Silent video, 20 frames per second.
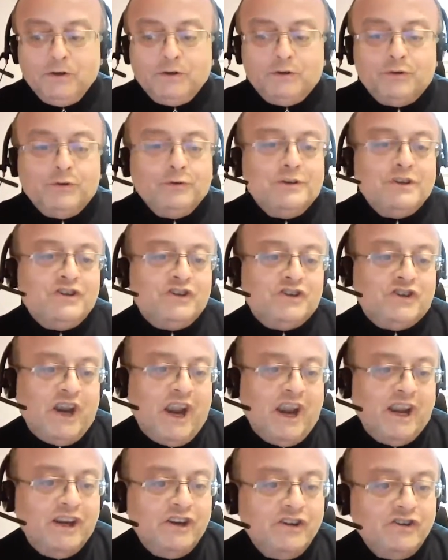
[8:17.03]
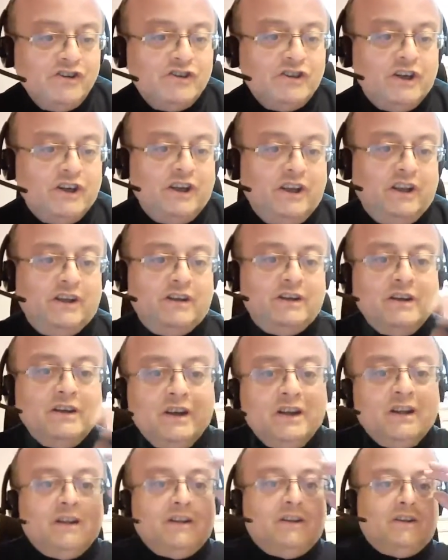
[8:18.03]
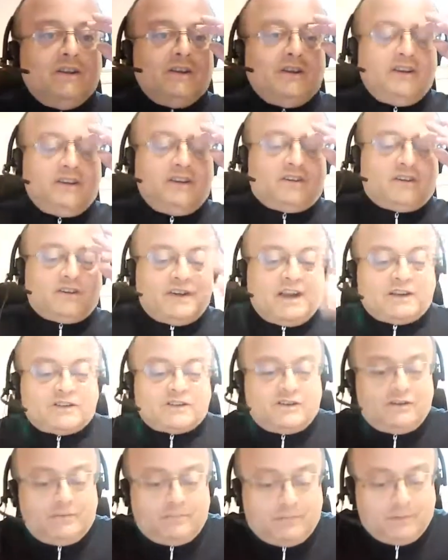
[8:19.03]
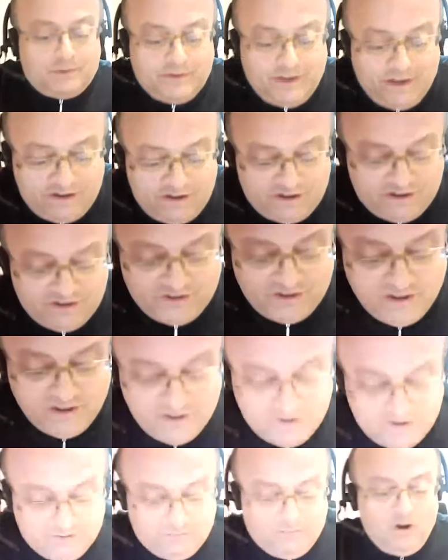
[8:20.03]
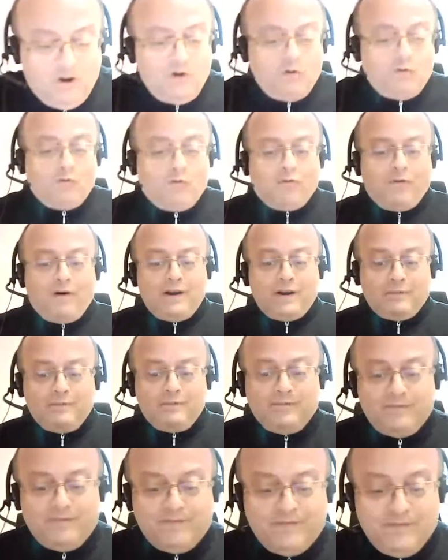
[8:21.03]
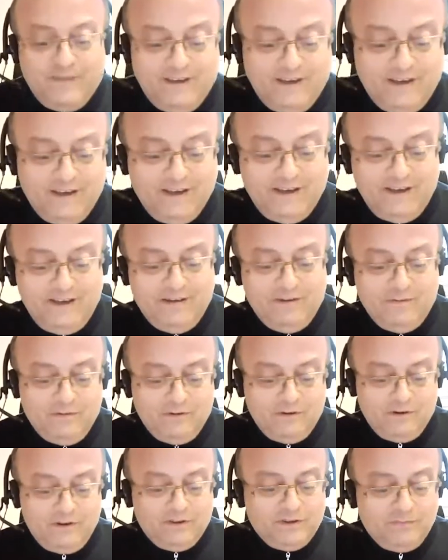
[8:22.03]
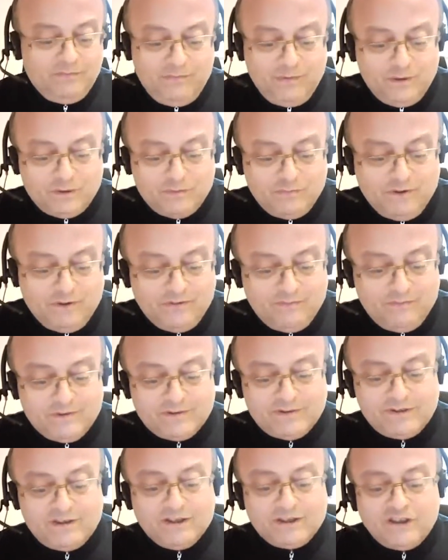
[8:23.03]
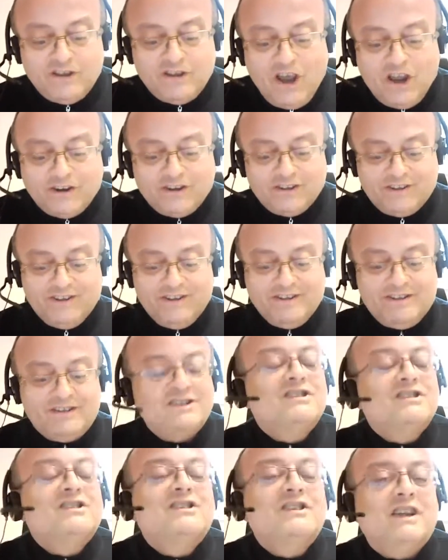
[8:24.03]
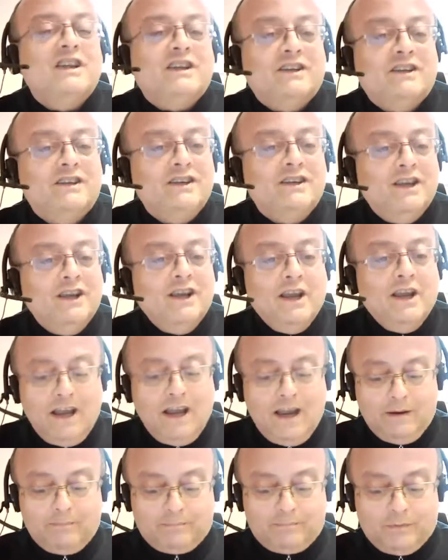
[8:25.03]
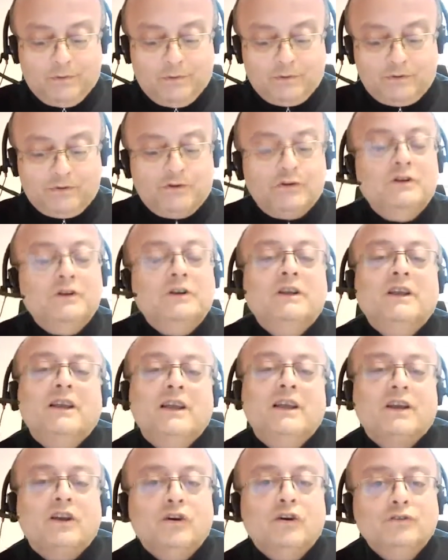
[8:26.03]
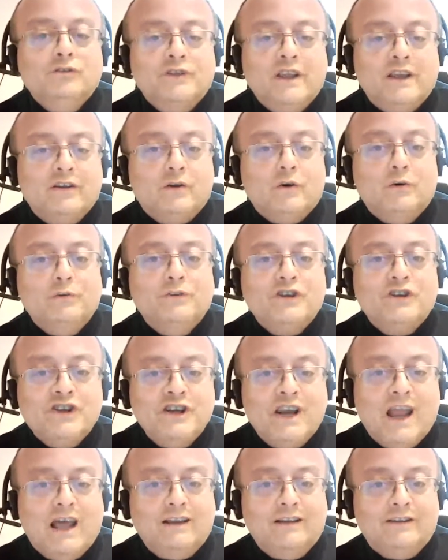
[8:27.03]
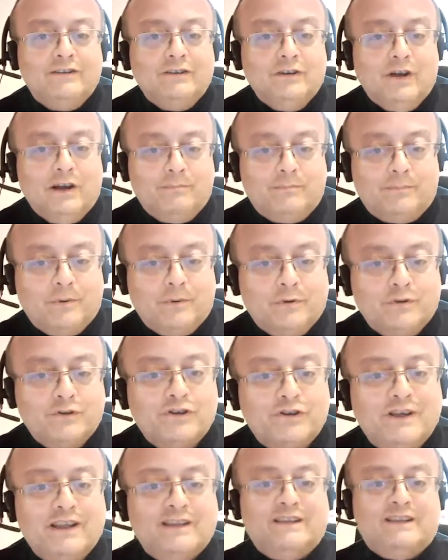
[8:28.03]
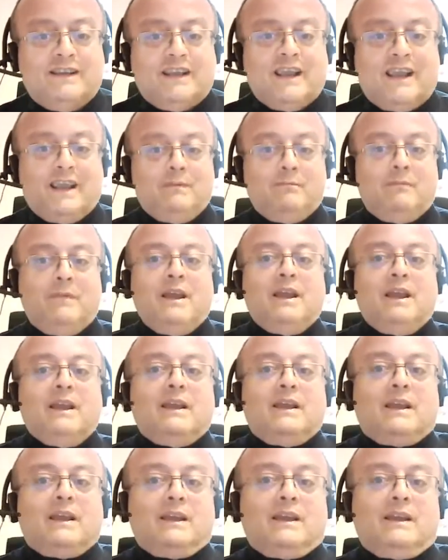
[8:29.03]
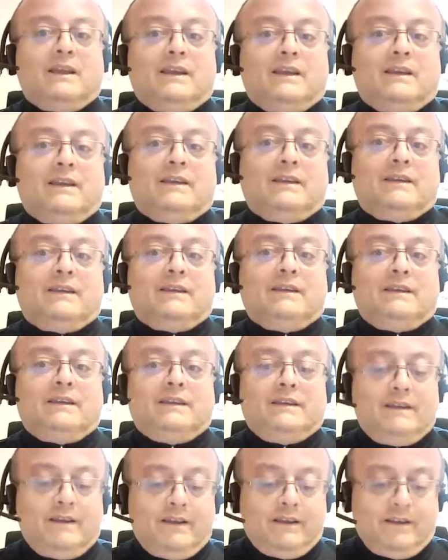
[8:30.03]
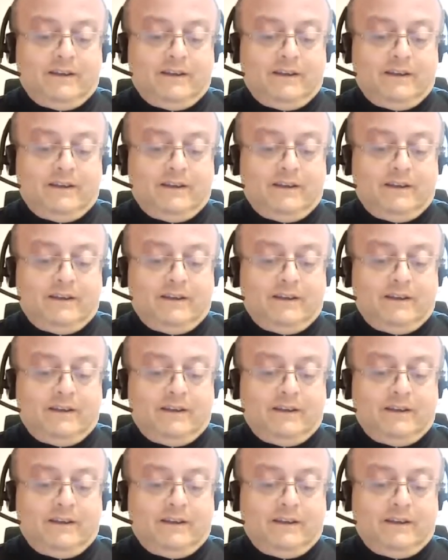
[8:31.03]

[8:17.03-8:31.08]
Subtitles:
to the change in the international protection system. The first one was the carrot and stick approach, conditionality approach that came the